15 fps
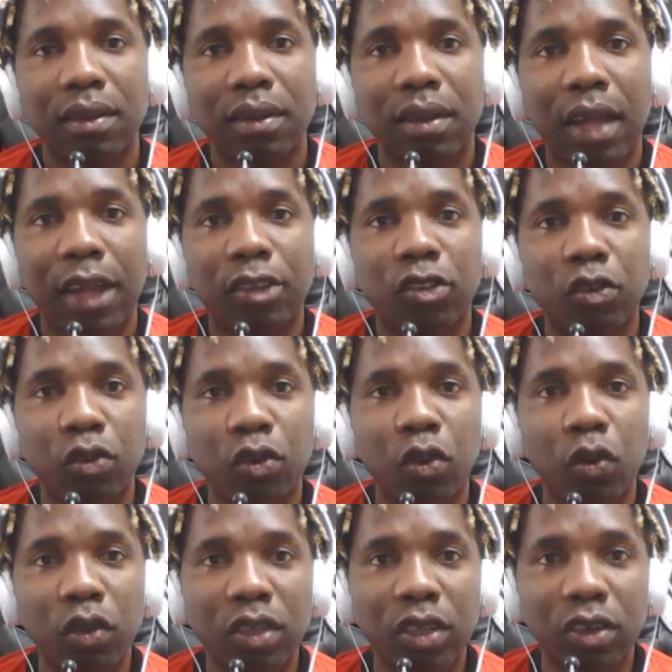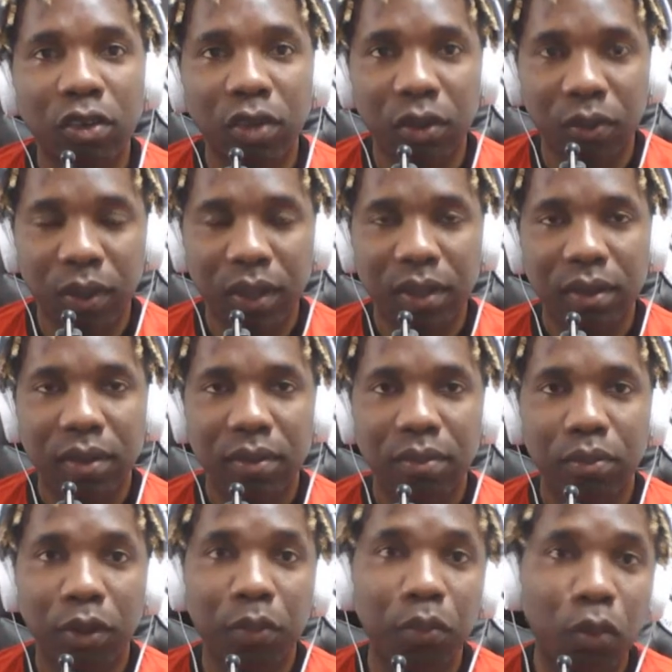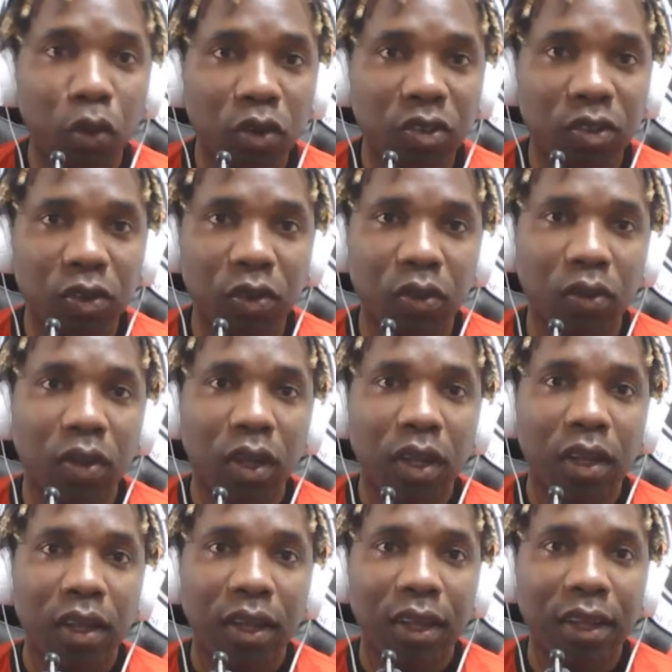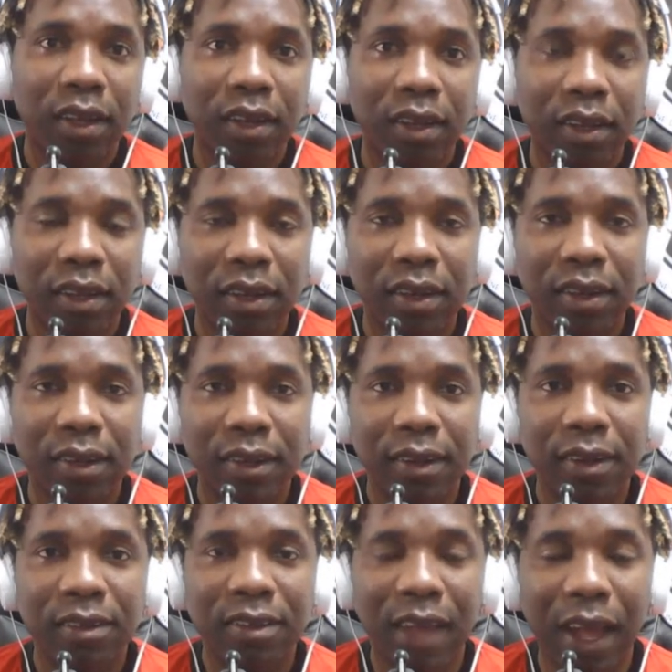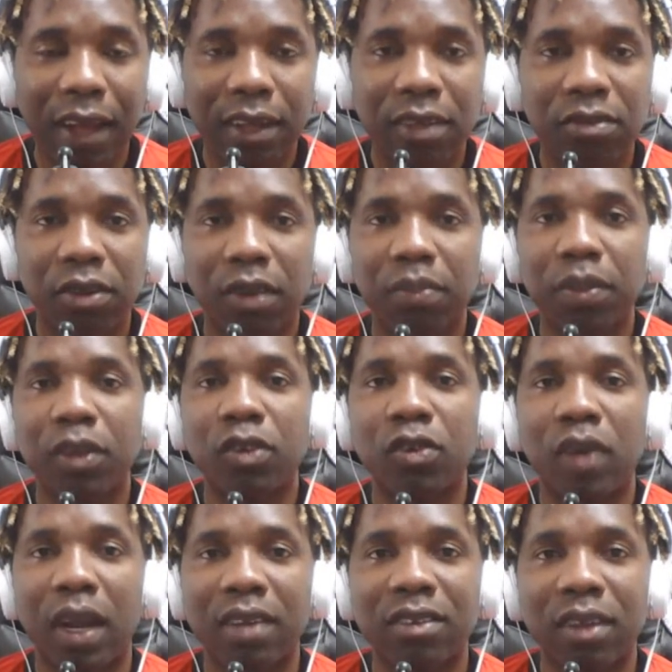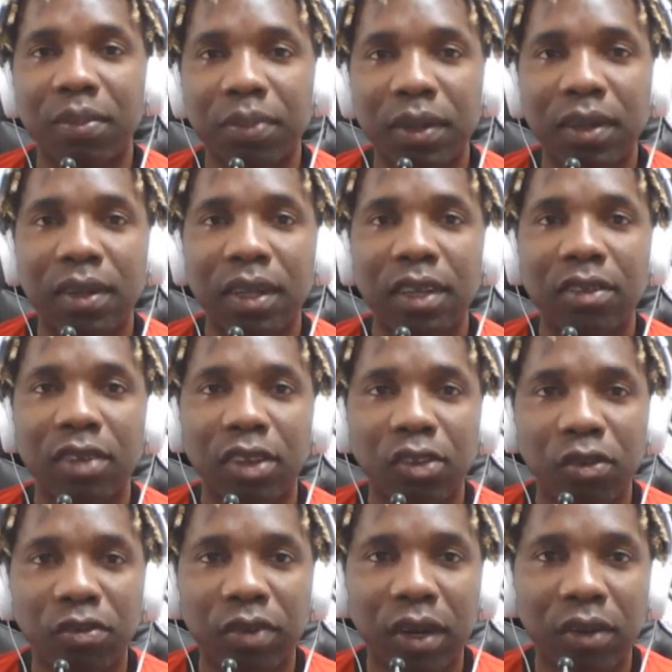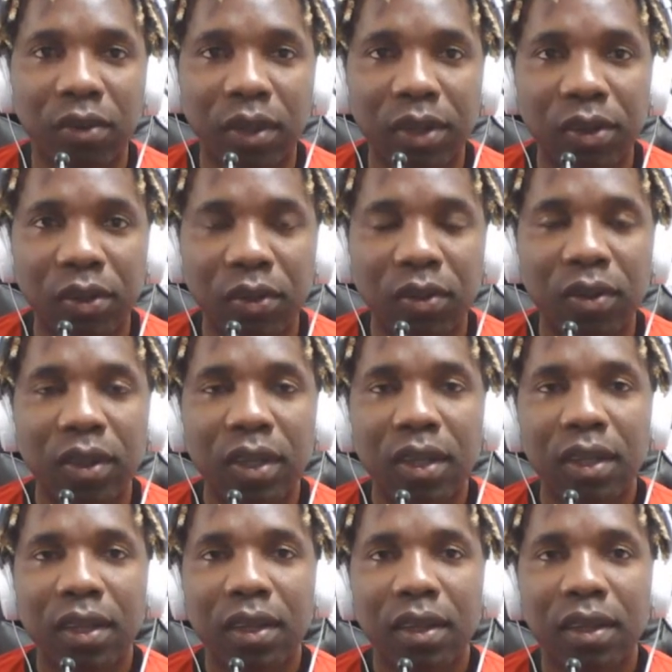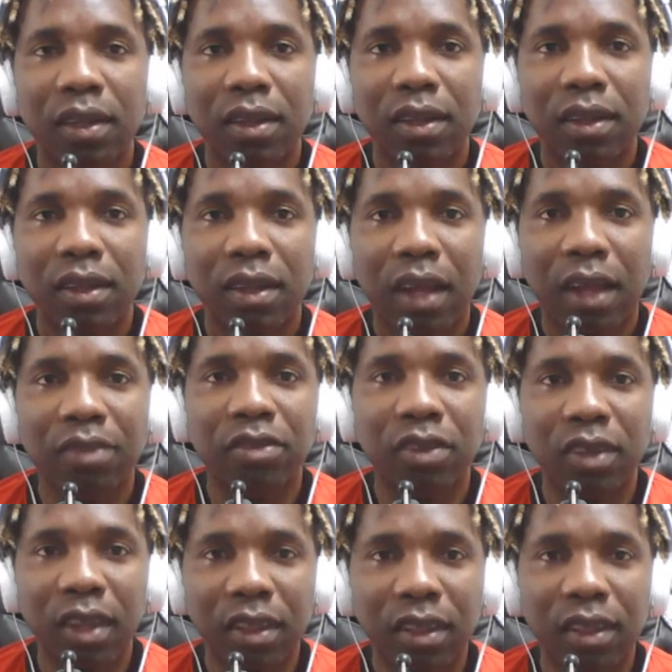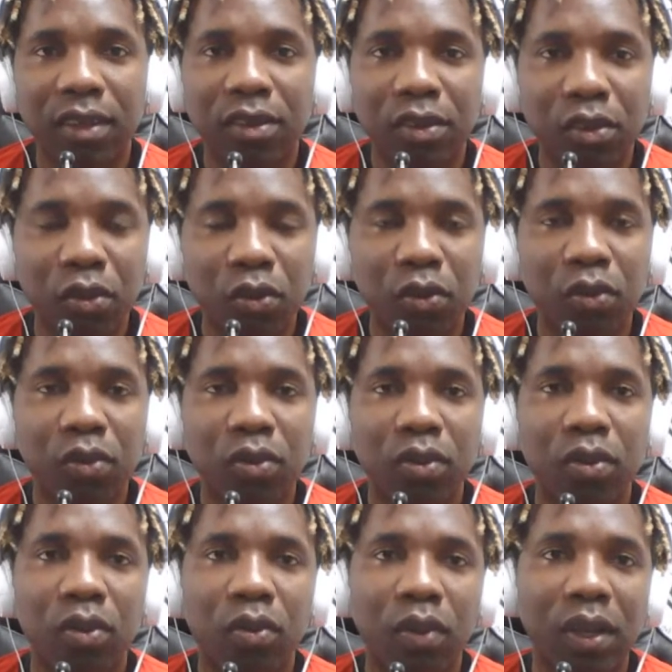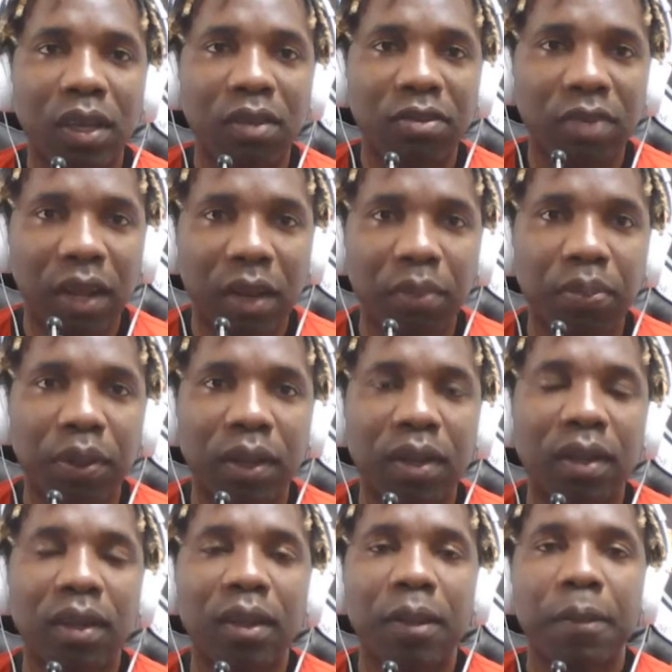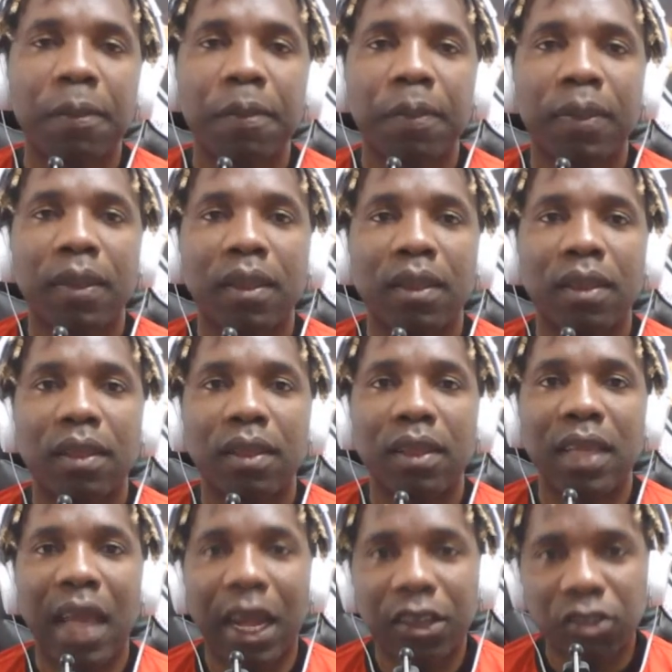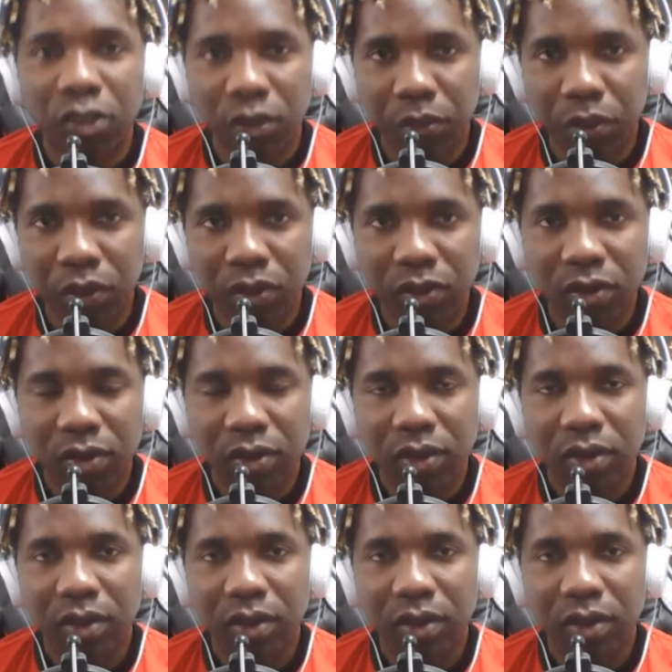that you don't agree with, but more so you in the soccer development, you're accepting things that you very well know has nothing to do with developing the attributes